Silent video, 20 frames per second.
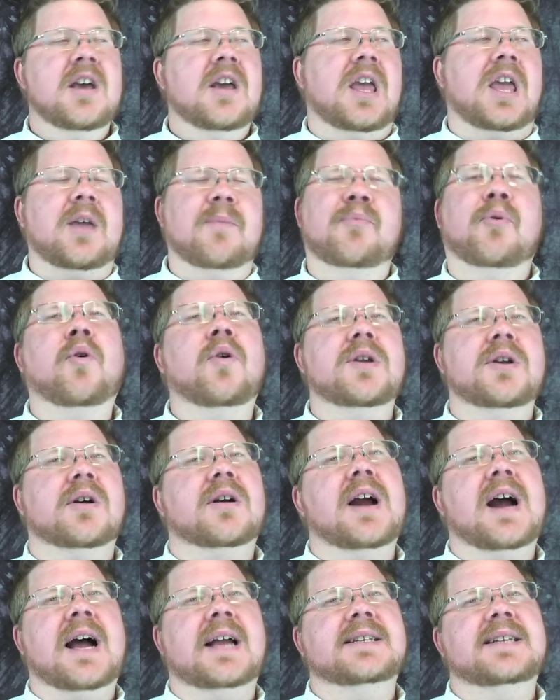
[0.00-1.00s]
Import your
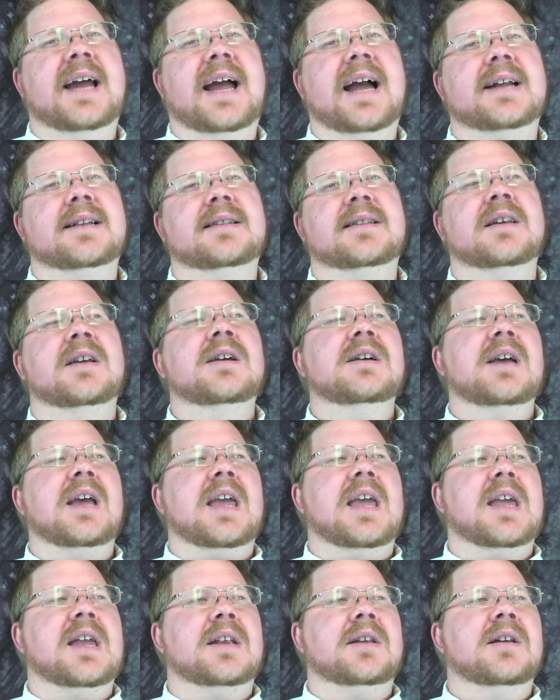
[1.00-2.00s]
contacts
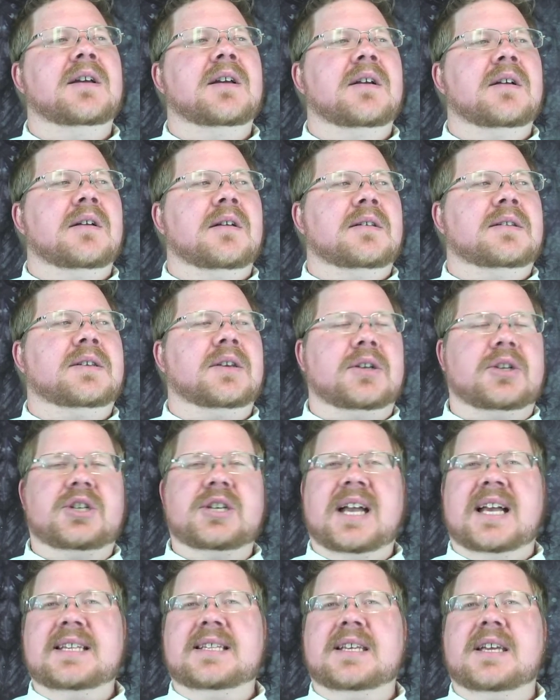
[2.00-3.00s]
and
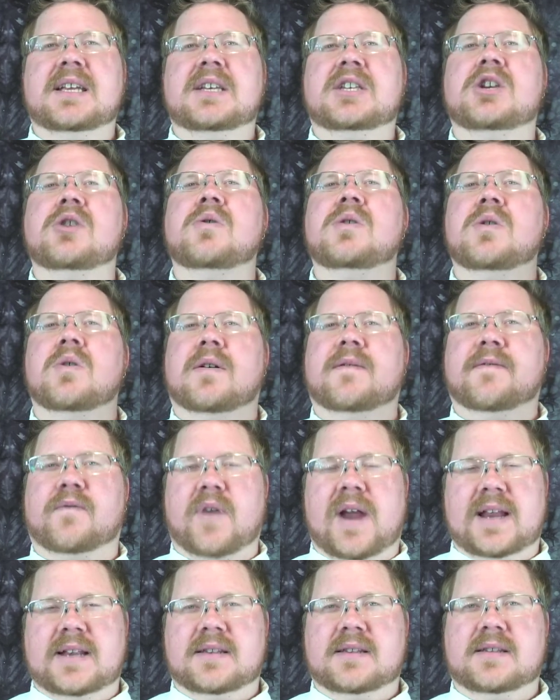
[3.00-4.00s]
suggest it to your
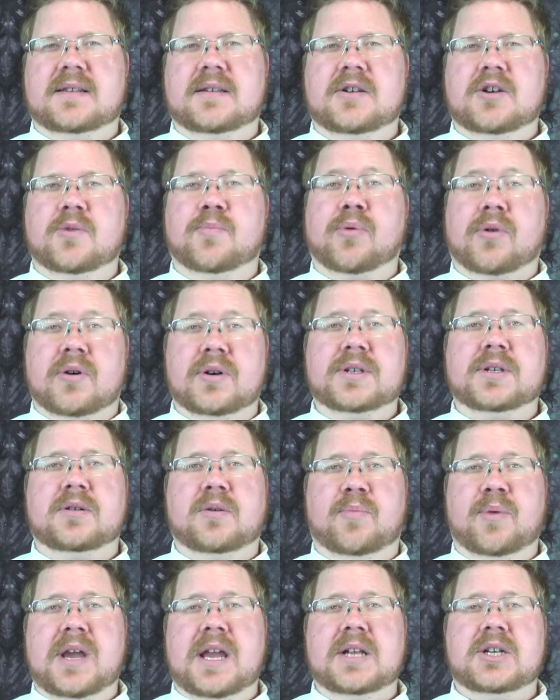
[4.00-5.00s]
friends, your personal
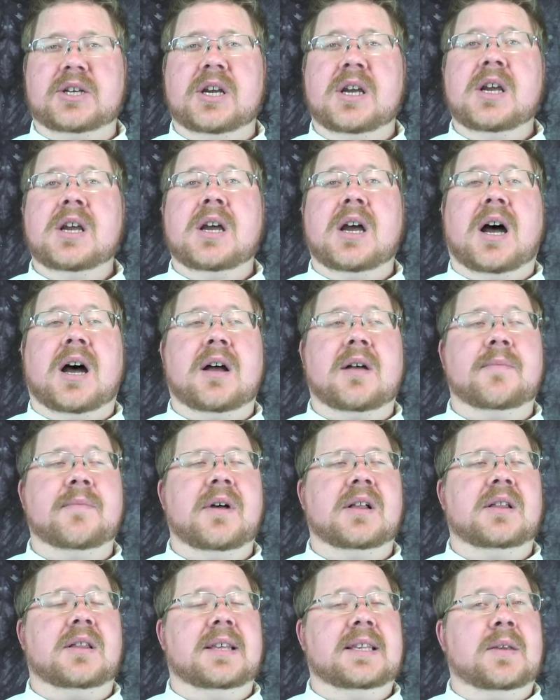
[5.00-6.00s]
page.
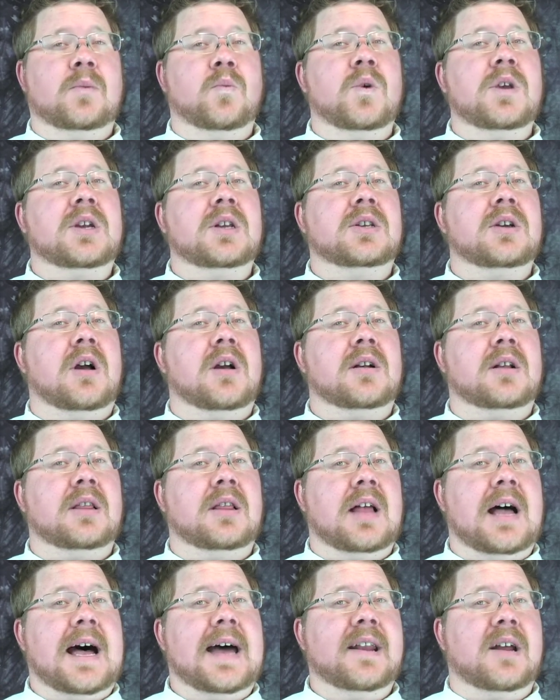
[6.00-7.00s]
Listen, we could talk a
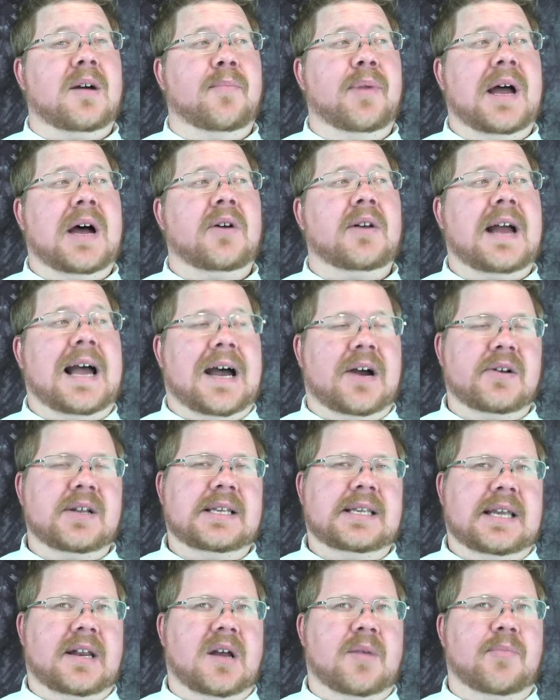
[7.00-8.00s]
lot about how to
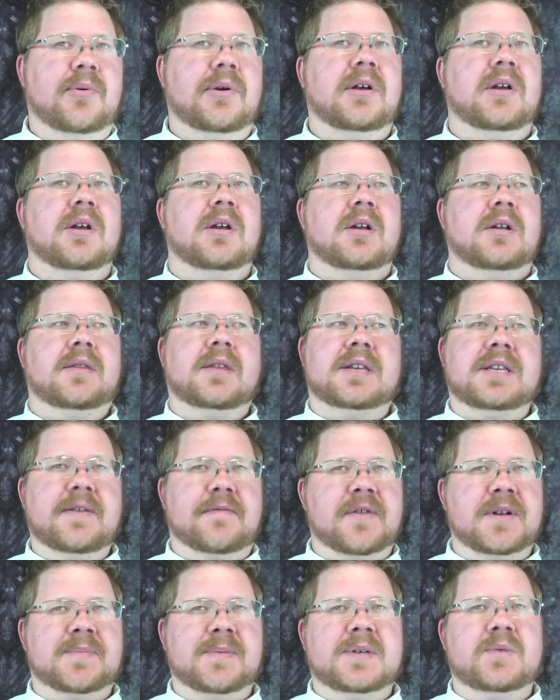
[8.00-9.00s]
set up the
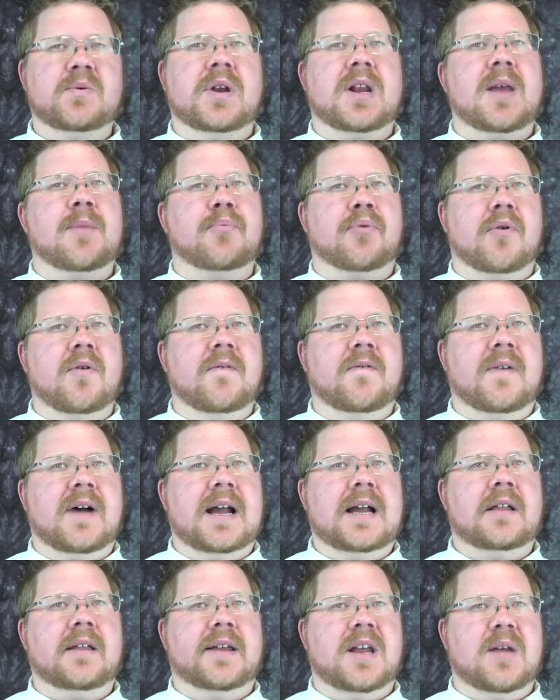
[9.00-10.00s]
difference between a
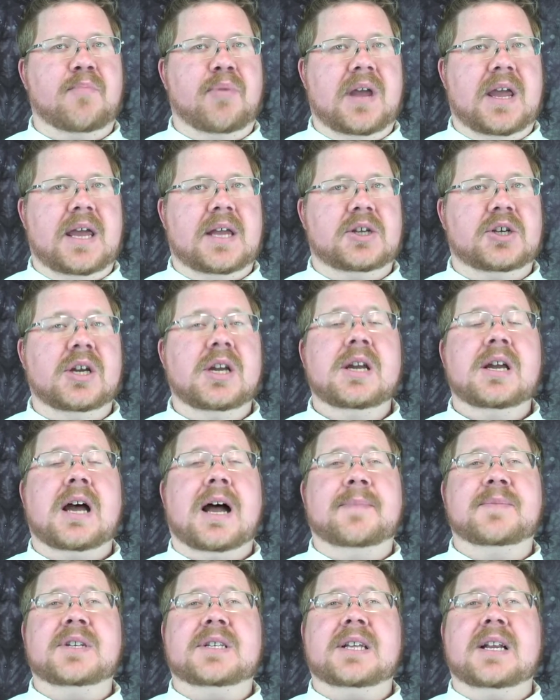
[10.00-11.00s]
profile and a page.
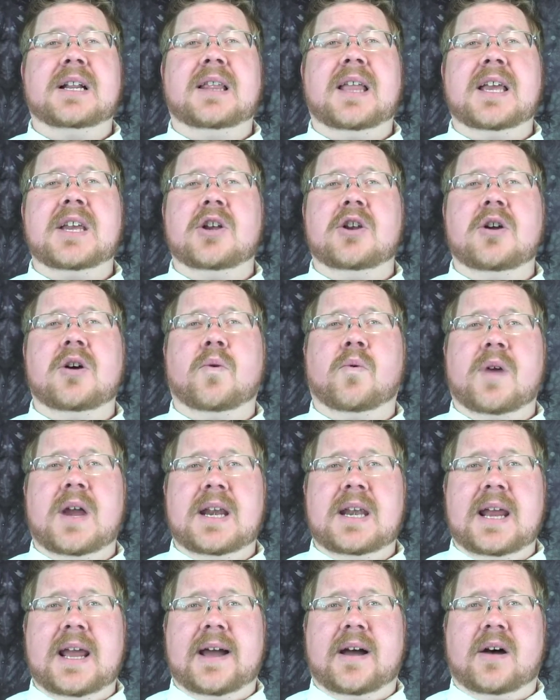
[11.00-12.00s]
I'm just going to let you know right
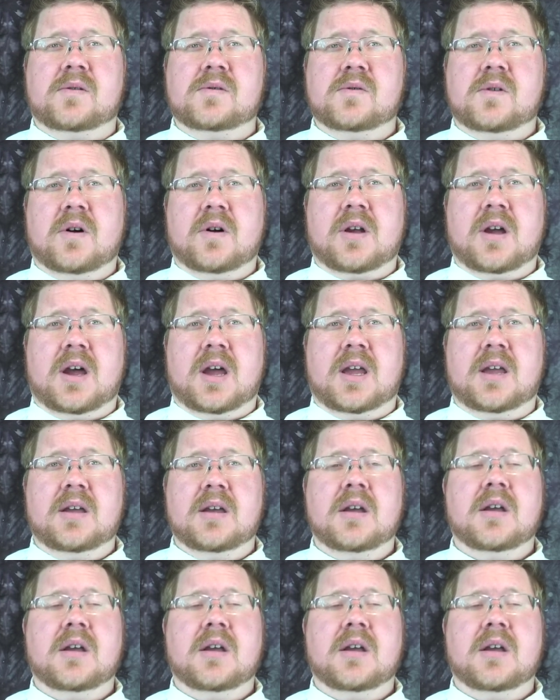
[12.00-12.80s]
now, okay?